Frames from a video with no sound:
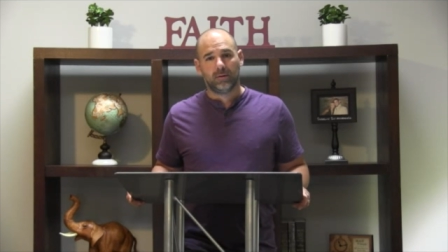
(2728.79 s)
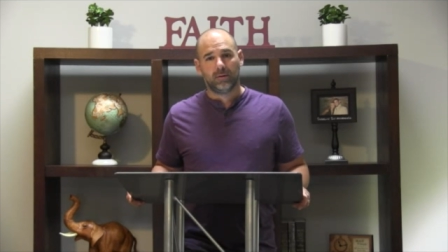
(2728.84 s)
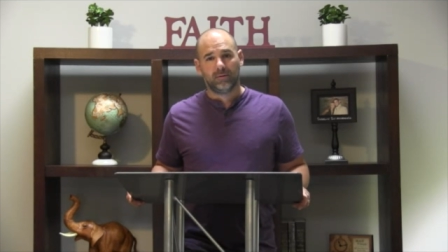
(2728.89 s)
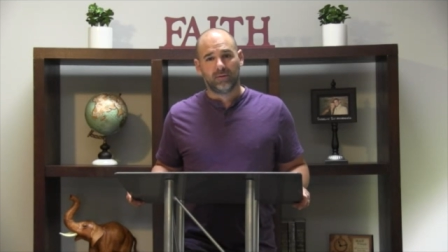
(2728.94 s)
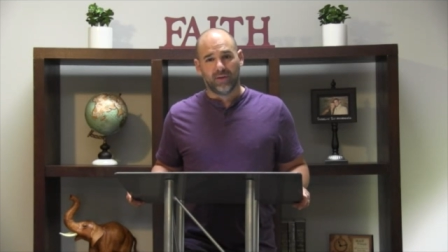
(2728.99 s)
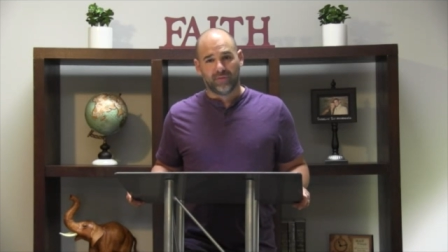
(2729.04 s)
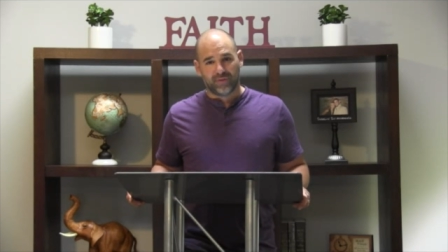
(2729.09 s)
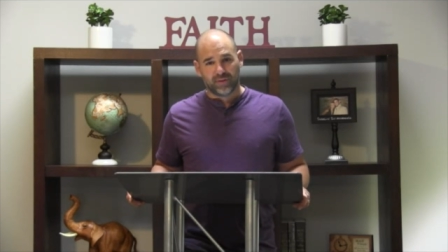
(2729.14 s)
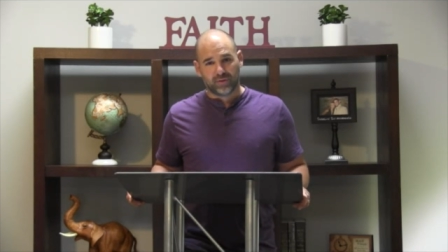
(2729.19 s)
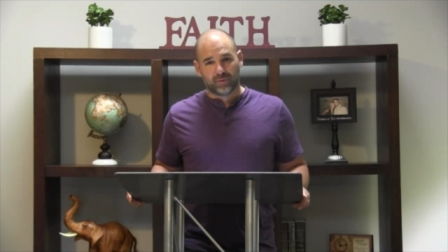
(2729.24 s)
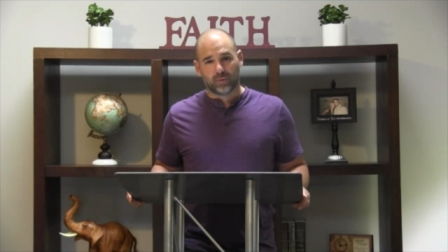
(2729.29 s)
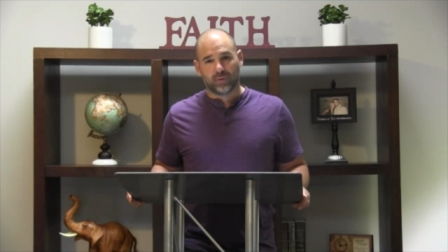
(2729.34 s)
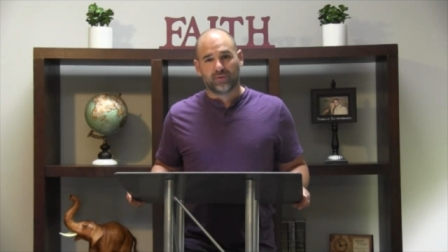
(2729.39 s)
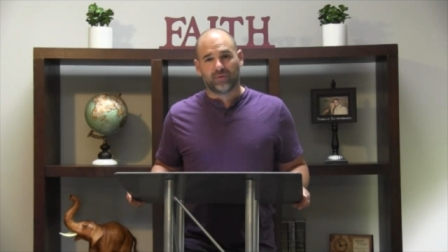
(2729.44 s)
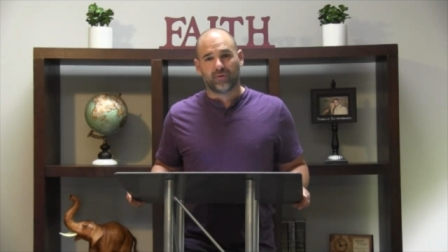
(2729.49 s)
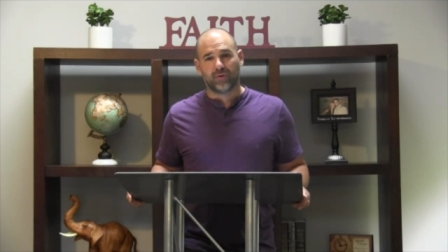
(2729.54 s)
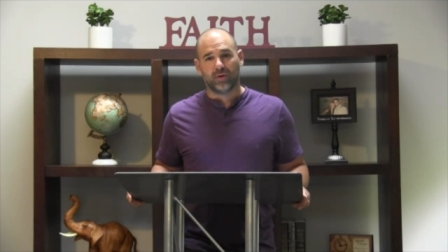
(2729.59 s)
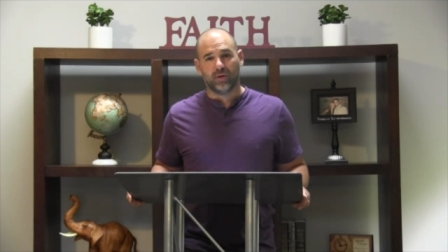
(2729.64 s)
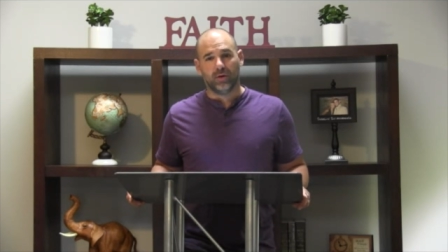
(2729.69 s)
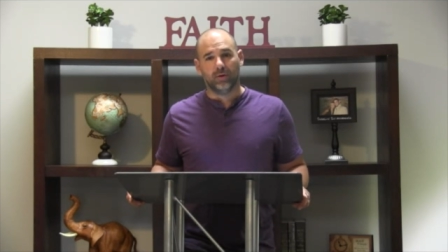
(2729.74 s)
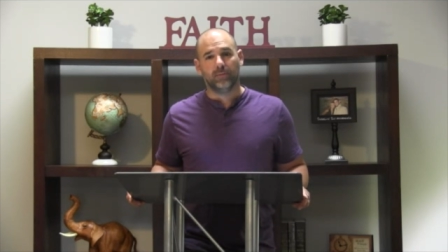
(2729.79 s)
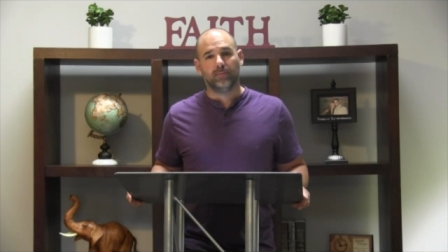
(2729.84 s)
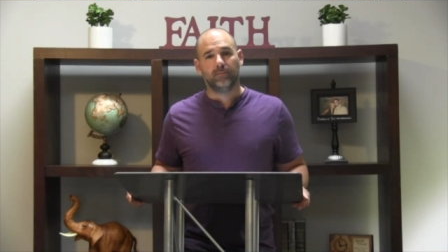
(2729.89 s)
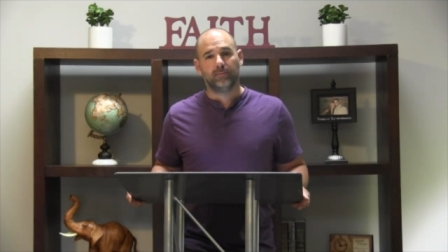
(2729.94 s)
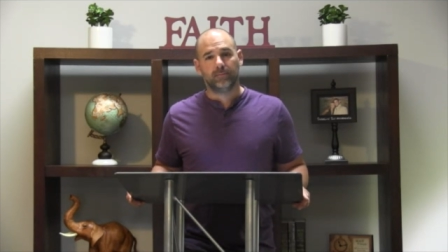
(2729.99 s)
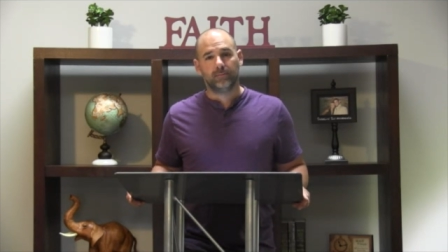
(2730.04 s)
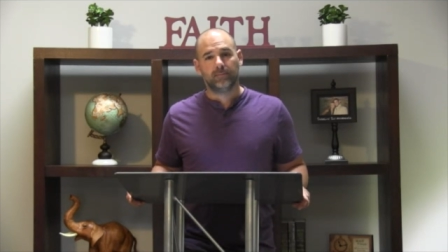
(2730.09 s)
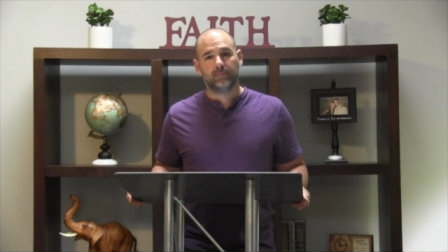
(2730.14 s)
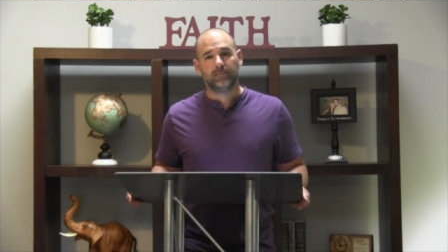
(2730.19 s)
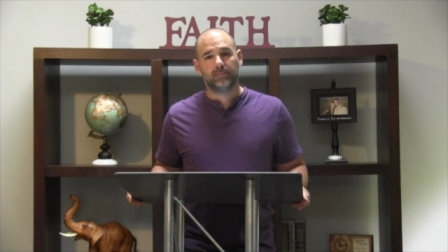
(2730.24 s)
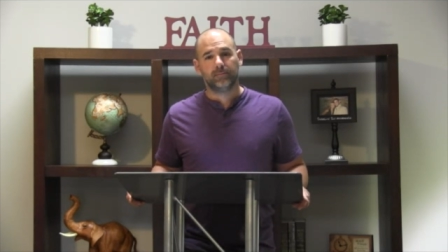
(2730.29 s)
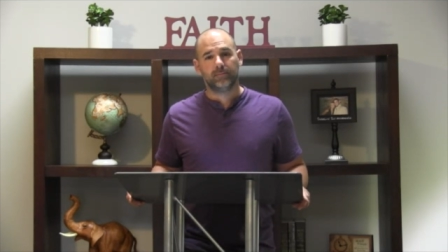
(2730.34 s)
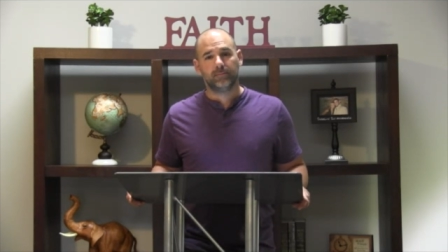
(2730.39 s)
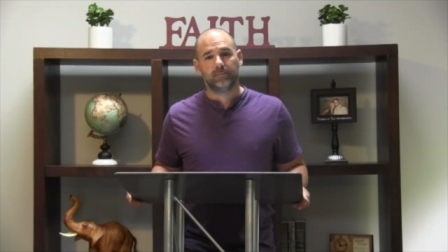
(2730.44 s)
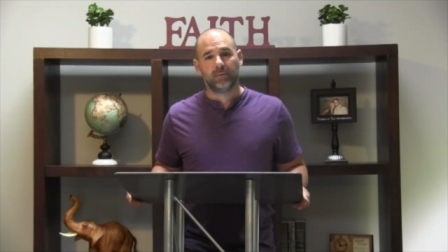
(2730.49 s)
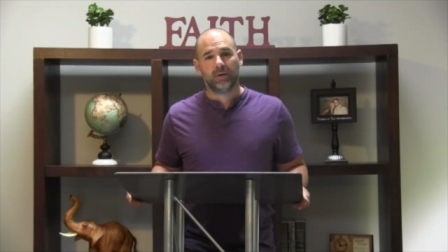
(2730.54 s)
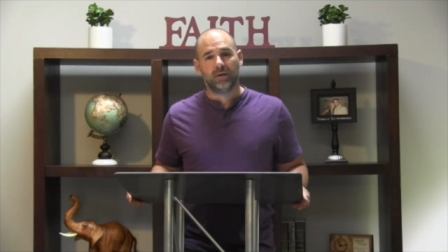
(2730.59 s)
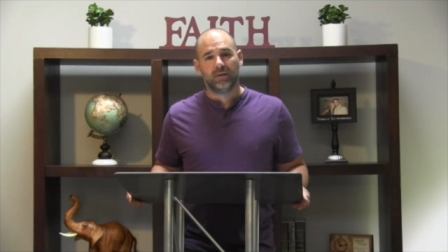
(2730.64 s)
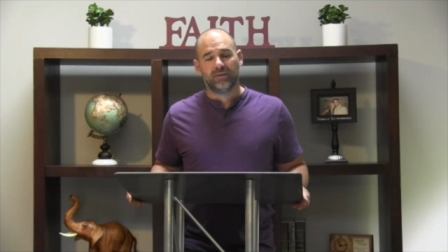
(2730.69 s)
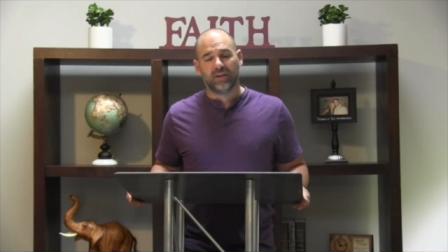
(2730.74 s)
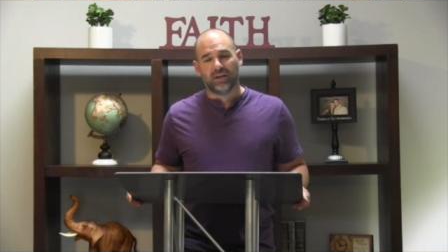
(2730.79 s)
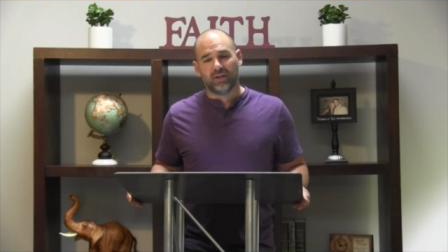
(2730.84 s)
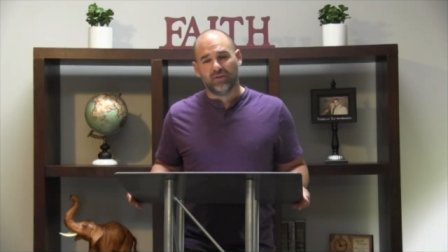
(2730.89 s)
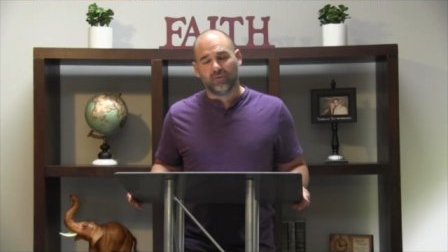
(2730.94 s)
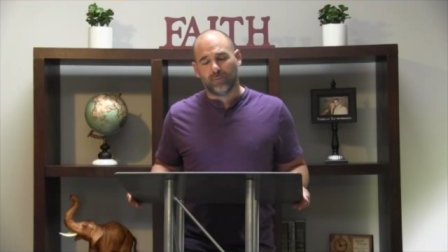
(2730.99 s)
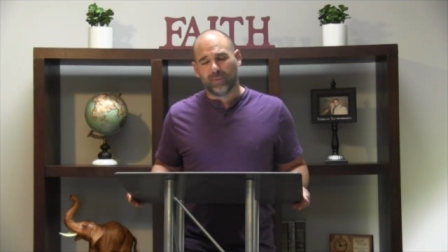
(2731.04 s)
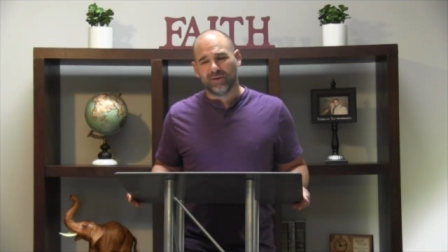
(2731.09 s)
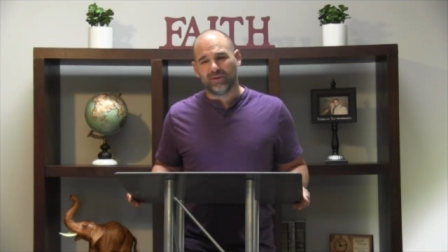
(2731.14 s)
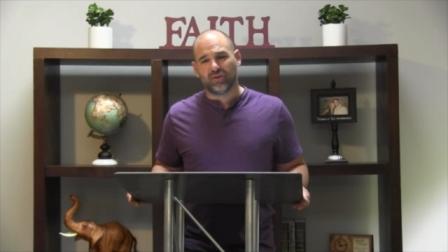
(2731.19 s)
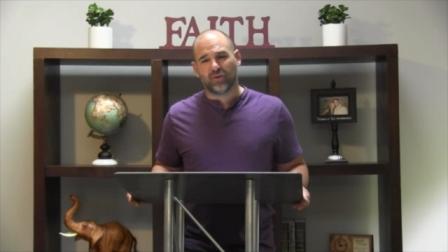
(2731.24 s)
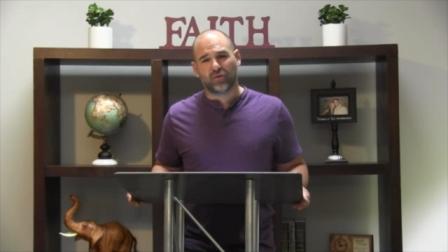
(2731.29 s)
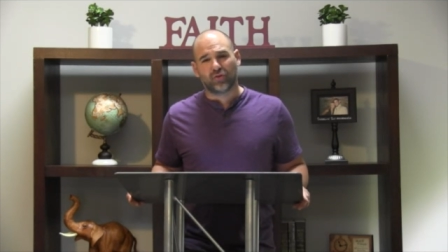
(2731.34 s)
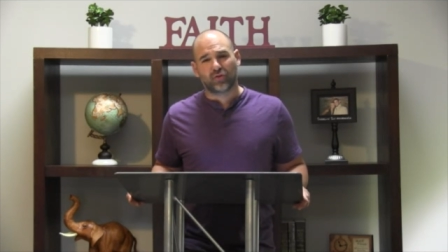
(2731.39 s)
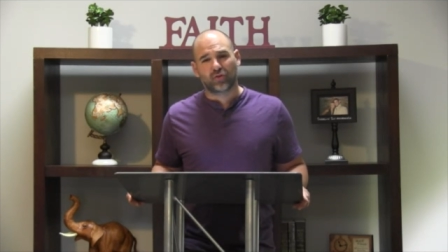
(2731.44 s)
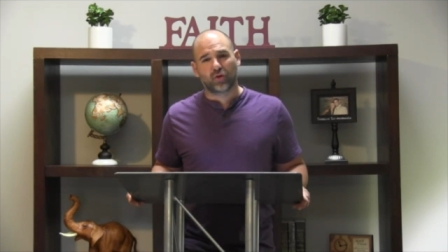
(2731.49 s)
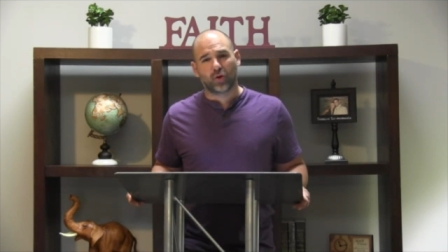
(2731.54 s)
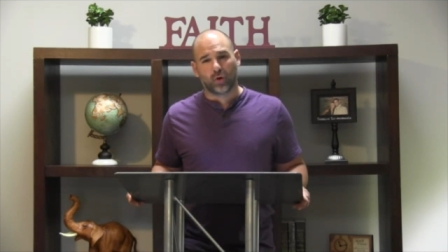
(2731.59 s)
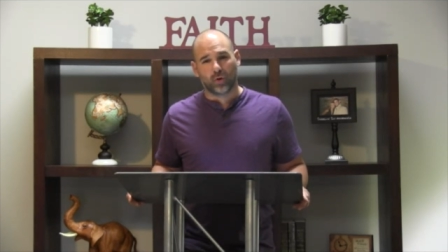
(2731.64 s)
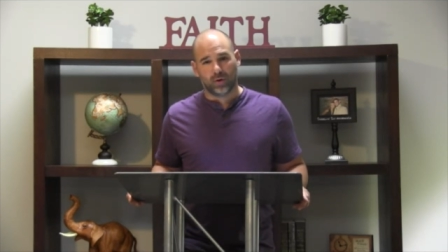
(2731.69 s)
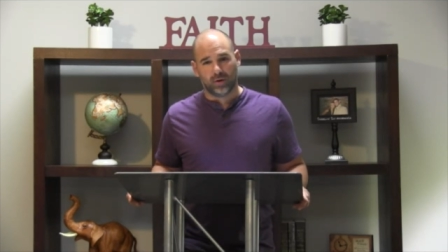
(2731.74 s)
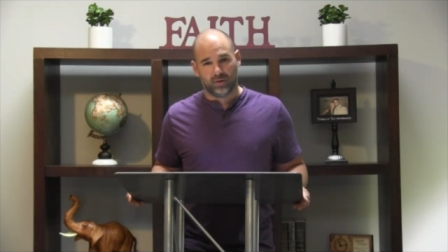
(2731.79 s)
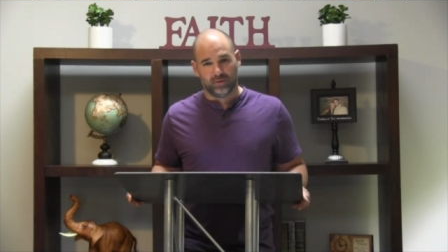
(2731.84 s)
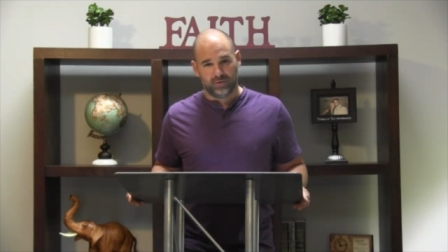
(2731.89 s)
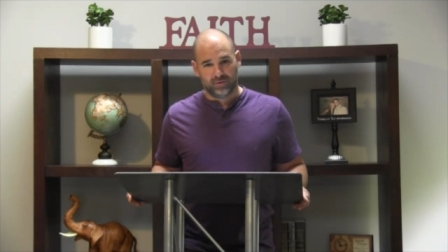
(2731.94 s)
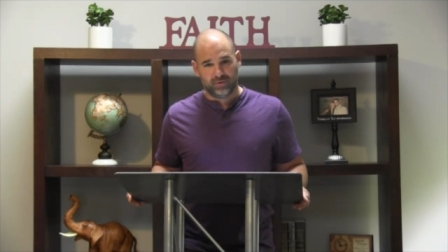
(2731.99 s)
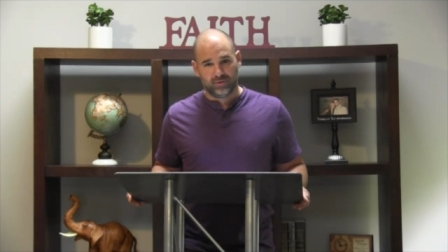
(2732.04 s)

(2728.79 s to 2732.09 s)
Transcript: that this was for you, that you've been discouraged.